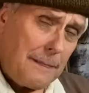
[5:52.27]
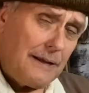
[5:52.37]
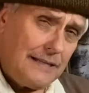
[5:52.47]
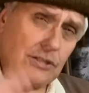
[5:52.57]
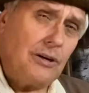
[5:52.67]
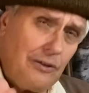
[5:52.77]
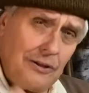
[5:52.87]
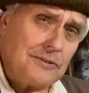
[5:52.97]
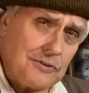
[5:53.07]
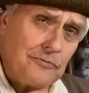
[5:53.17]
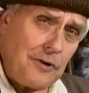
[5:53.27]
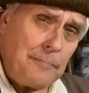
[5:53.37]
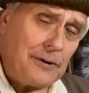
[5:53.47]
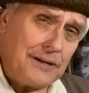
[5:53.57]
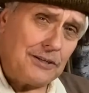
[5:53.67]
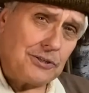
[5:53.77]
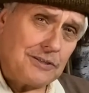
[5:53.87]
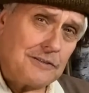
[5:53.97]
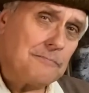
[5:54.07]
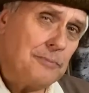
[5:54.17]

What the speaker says: It's got lots of repercussions,